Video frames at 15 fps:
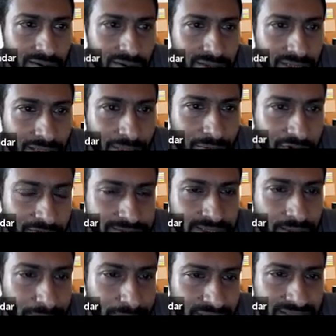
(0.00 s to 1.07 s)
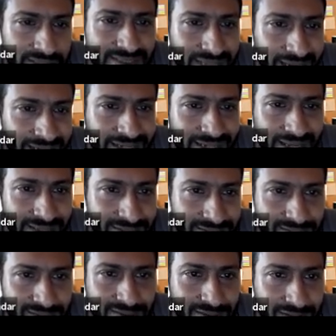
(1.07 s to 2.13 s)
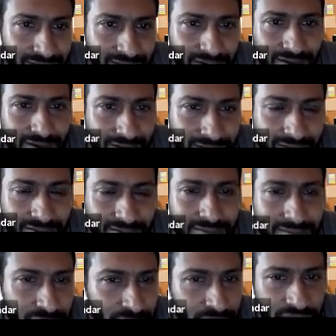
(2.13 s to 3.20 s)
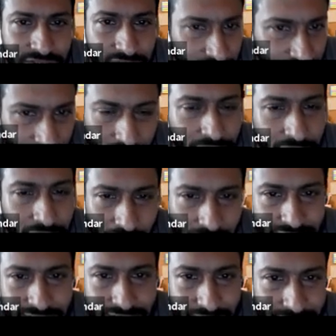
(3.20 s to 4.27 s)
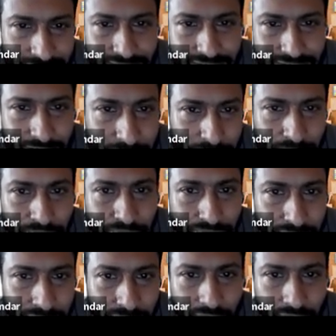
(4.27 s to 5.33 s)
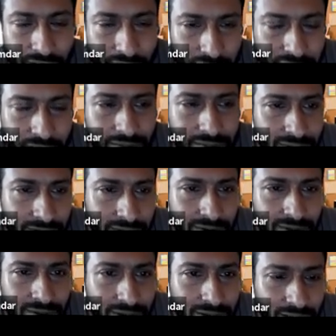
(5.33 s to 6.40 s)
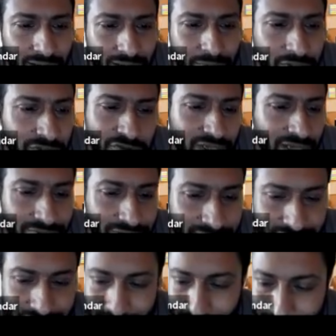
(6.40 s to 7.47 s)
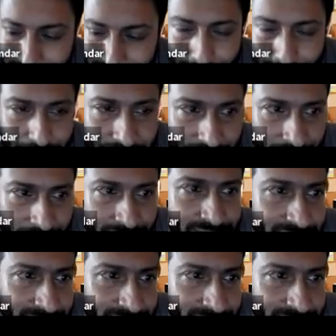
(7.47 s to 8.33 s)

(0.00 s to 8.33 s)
The number of samples Ns to be zero for all states, okay? Uh, because we haven't seen any sample yet.